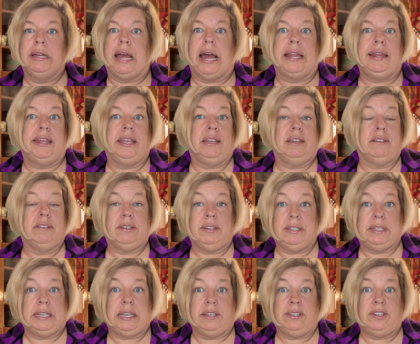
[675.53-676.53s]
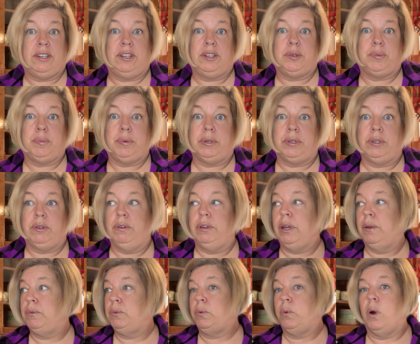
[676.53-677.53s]
I think she said she just put 2
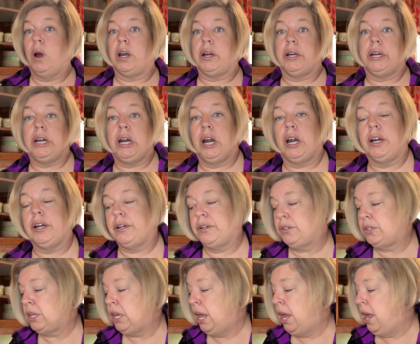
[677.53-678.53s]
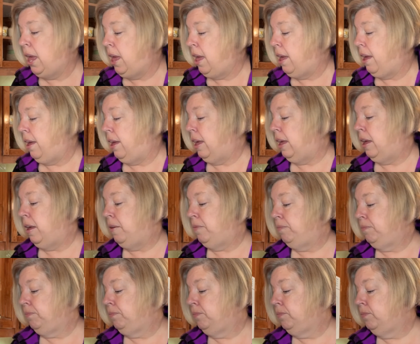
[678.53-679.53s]
cups water in hers.
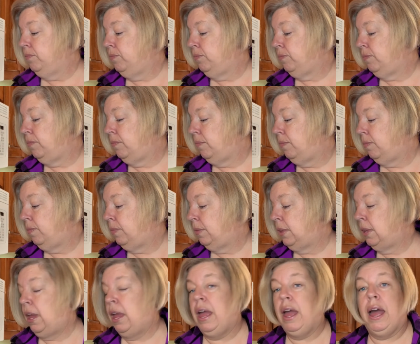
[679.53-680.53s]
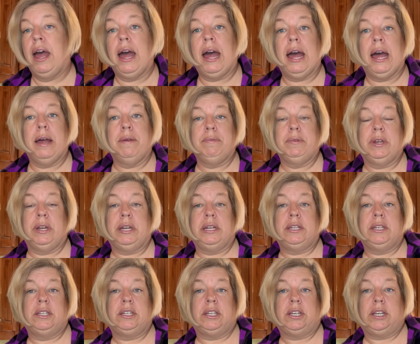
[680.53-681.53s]
I'm gonna
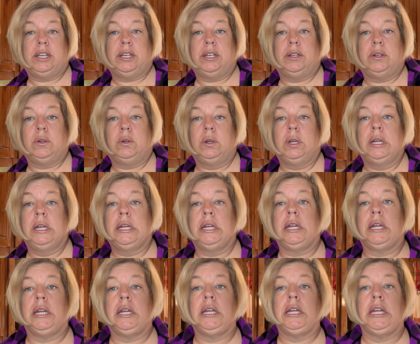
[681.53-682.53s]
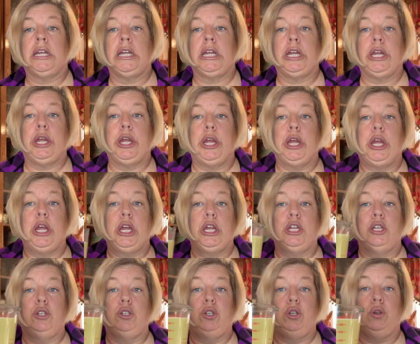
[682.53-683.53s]
do
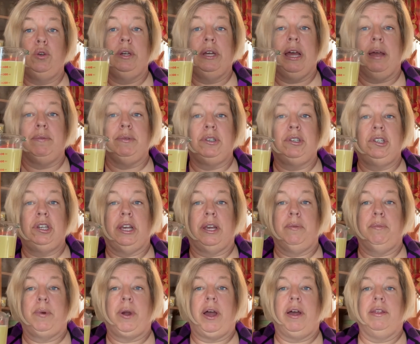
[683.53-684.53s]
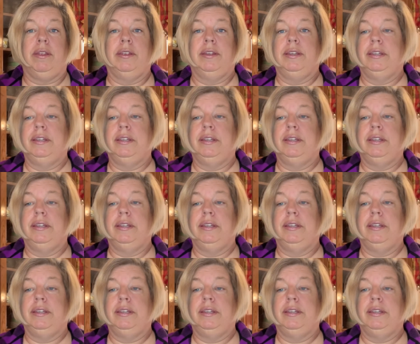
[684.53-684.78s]
2 cups chicken broth.